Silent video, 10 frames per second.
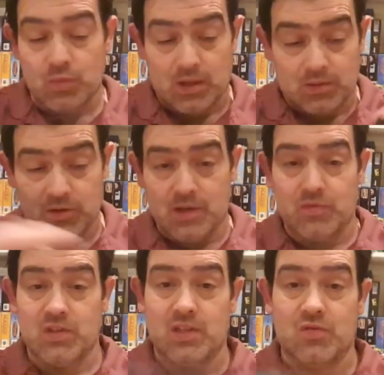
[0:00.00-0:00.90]
well, it's not
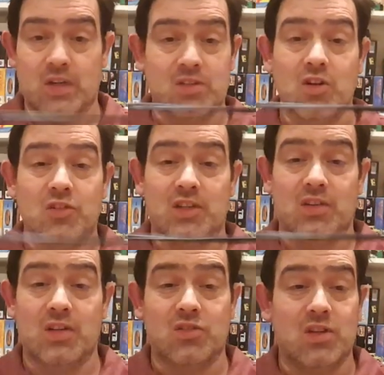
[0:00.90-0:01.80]
even 6 feet, it's not
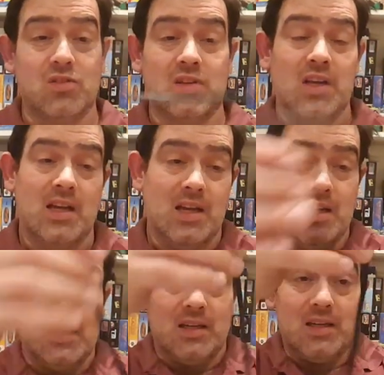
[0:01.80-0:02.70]
6,
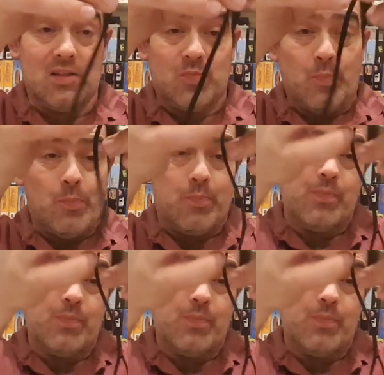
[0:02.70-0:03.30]
it's